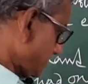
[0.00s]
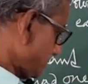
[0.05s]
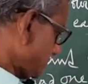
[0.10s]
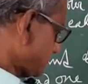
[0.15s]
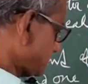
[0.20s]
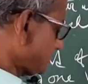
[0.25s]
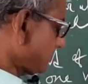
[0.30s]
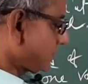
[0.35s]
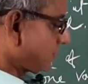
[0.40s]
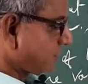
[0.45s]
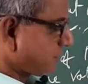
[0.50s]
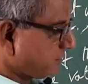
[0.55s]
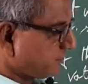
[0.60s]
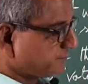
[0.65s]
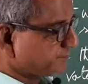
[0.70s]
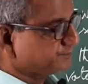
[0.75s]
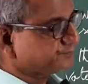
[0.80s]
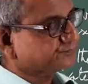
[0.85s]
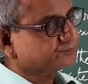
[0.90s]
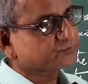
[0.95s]
So
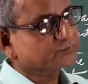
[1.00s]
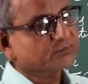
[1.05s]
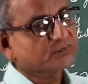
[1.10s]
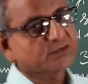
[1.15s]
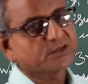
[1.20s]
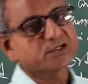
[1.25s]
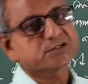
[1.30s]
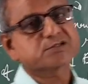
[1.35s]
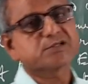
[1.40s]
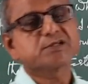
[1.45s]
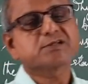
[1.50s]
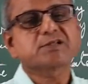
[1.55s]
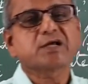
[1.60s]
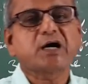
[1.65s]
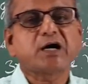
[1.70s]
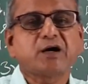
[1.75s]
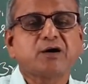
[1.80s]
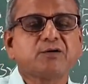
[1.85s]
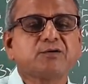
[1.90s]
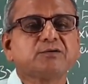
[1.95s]
this is
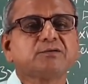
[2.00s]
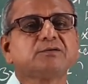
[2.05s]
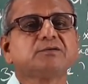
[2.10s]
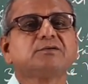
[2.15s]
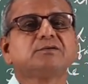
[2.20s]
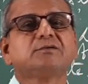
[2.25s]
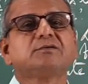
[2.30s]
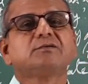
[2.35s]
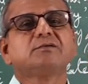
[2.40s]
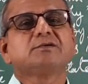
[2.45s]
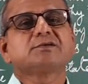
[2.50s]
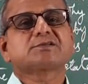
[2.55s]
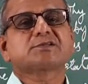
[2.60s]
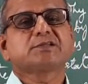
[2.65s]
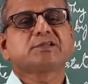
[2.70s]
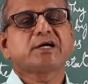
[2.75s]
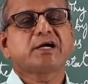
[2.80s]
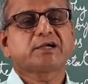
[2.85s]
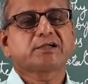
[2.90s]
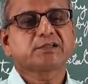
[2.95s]
how we see
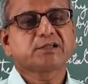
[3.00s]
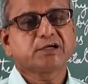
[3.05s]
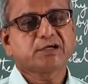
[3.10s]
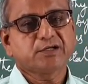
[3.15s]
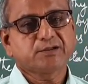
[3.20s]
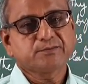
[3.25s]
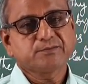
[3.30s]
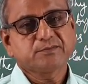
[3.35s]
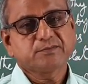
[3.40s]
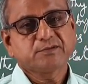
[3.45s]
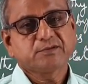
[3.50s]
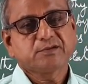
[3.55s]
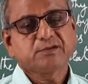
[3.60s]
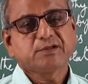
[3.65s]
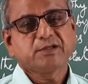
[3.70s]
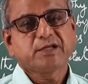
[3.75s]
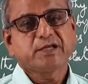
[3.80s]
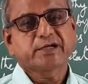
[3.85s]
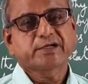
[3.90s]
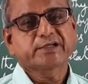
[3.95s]
that the
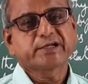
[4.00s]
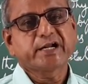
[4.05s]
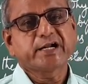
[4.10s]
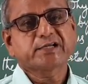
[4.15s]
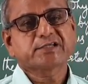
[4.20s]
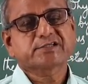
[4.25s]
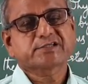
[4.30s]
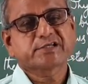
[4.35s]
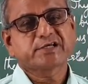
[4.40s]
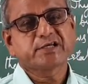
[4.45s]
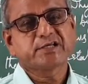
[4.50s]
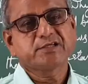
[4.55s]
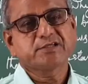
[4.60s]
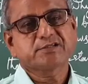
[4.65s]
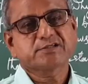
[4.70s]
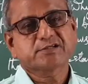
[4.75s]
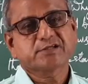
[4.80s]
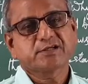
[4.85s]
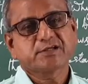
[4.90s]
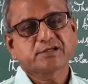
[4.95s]
a great
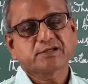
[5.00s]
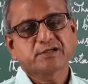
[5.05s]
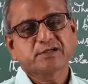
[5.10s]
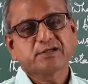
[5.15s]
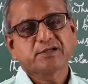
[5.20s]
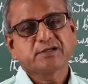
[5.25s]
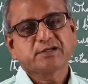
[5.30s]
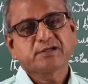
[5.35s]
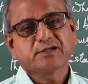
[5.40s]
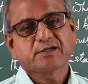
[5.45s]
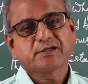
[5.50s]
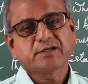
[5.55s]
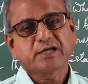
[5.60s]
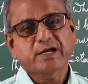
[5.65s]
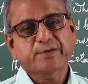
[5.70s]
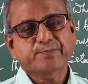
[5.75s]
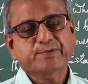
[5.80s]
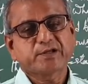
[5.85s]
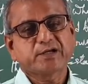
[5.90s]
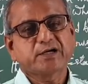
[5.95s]
change
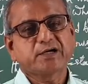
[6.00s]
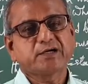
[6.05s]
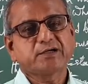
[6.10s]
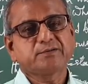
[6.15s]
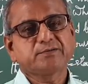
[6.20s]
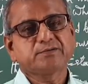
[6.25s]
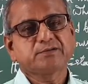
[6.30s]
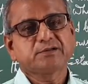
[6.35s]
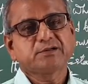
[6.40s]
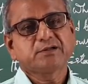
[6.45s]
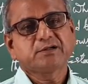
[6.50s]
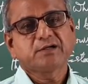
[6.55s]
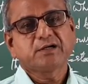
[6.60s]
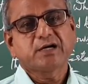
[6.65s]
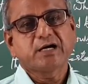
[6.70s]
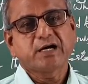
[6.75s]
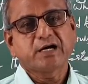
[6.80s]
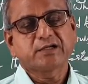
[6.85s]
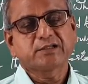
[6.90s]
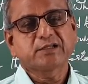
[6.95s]
appeared,
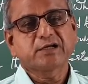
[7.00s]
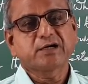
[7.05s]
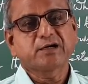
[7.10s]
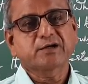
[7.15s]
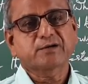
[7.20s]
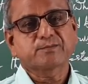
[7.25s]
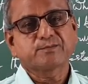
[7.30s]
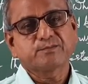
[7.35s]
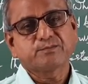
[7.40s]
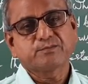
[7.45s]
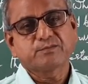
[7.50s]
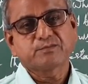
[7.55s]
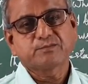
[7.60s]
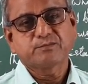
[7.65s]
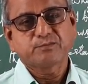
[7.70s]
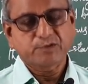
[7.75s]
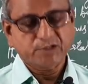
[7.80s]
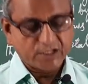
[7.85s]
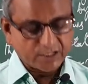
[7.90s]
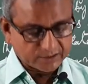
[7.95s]
and the
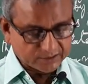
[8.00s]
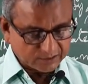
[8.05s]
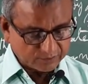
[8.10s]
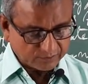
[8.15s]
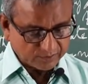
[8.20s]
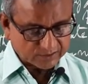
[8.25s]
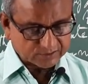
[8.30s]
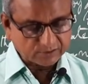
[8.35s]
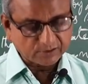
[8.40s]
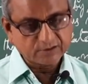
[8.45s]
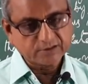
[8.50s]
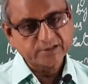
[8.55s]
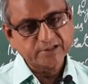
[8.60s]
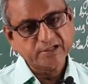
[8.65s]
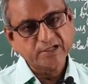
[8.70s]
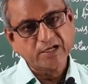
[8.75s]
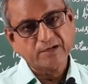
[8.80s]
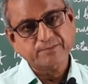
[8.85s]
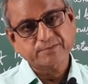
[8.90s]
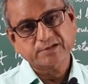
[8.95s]
monarchy was
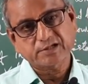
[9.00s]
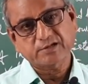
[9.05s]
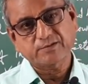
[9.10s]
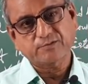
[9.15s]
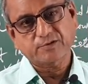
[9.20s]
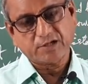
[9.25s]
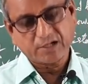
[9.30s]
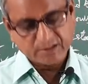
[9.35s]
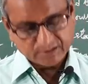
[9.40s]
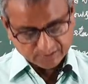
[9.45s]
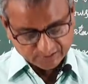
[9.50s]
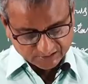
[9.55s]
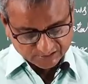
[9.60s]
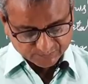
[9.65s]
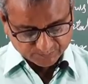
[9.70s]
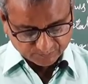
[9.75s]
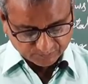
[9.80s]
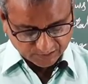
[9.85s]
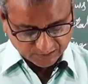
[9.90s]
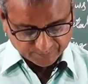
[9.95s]
already, I'm told, monarchy's
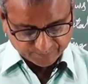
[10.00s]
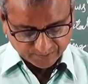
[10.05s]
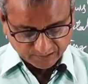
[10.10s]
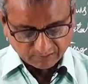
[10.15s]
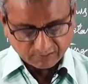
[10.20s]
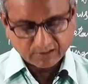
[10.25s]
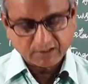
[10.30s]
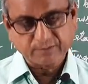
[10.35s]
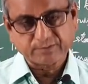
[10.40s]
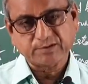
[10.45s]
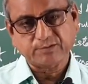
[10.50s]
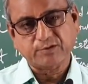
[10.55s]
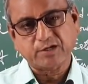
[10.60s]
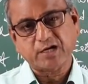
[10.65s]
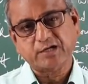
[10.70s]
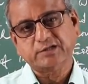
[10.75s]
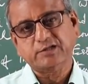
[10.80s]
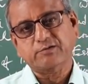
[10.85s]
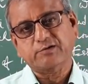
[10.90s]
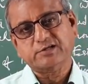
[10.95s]
power of the
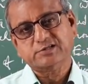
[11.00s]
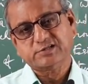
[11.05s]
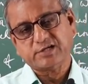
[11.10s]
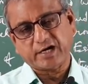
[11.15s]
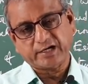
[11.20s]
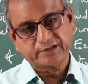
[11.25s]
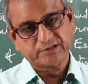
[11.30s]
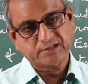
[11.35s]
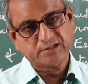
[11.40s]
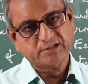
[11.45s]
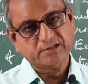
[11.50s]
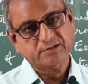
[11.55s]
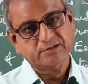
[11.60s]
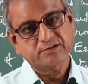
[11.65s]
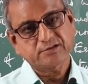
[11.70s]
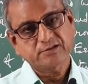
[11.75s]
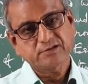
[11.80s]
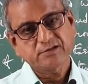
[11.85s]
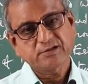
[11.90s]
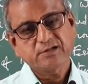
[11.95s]
monarchy was curtailed,
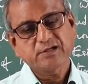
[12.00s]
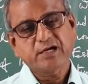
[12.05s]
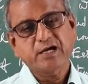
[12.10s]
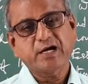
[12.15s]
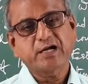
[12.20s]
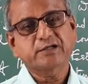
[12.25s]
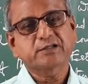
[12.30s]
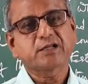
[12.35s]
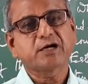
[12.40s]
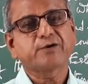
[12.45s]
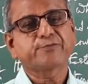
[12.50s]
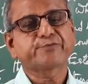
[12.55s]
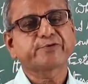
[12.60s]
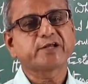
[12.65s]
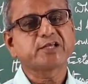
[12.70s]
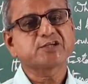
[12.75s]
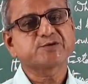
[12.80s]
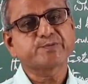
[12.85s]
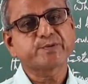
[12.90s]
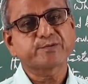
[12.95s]
and now
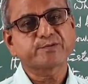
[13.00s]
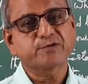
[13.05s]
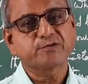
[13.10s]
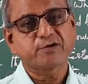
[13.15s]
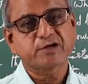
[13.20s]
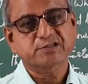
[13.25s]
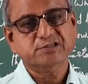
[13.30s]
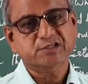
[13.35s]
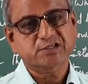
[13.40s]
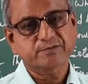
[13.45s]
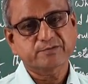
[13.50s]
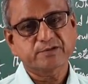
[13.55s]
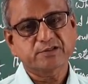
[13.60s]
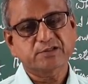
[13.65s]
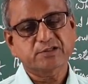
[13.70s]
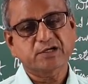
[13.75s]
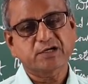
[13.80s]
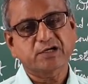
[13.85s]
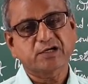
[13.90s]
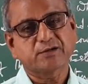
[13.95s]
French people was given
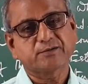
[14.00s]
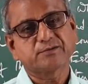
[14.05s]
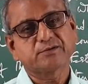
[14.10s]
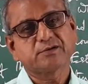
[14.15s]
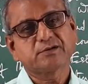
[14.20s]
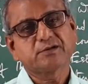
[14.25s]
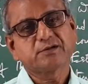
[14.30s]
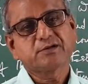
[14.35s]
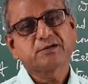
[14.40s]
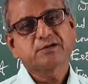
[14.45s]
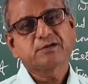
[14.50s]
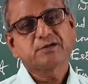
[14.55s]
the